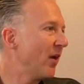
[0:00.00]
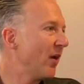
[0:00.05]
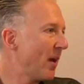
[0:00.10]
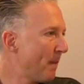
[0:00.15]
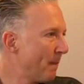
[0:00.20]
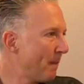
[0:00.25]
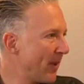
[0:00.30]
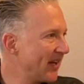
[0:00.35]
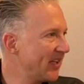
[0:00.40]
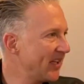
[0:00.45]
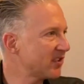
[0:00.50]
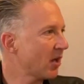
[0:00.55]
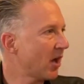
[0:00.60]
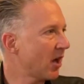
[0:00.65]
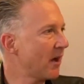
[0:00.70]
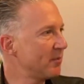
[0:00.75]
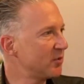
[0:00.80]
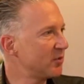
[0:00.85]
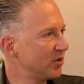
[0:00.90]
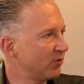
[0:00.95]
many
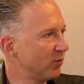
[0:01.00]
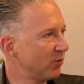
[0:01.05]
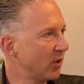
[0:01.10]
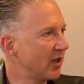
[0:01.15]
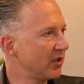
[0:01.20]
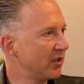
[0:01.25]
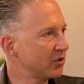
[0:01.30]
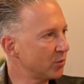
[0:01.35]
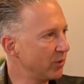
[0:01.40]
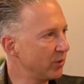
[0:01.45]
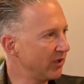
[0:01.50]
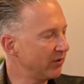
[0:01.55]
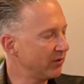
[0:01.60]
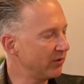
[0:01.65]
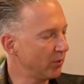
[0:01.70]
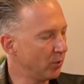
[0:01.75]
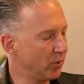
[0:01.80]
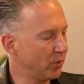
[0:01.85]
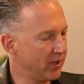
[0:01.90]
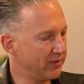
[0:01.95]
times you've worked with
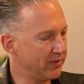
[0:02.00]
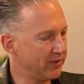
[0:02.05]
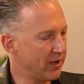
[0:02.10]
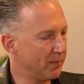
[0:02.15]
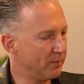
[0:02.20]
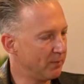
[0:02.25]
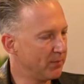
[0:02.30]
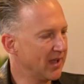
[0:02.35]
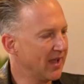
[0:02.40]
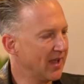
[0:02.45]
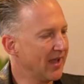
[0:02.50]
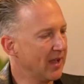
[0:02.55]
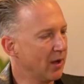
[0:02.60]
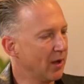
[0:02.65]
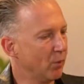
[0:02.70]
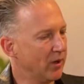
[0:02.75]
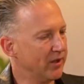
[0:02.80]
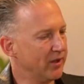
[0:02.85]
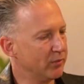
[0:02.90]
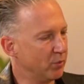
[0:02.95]

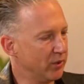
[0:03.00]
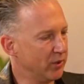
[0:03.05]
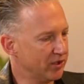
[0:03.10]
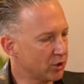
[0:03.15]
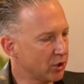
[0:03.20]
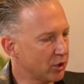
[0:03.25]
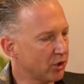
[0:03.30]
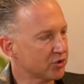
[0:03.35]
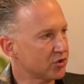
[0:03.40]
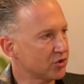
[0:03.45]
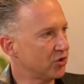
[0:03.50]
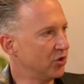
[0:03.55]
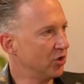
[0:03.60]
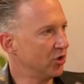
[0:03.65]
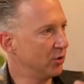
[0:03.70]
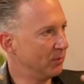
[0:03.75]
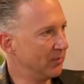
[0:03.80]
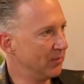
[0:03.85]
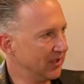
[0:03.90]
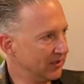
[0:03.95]

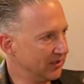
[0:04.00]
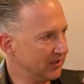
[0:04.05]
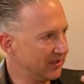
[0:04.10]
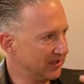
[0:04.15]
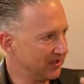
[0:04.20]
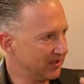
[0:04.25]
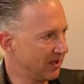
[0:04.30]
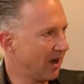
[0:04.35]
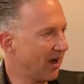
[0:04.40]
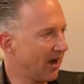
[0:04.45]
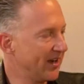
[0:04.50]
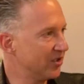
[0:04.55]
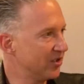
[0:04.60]
costume and design to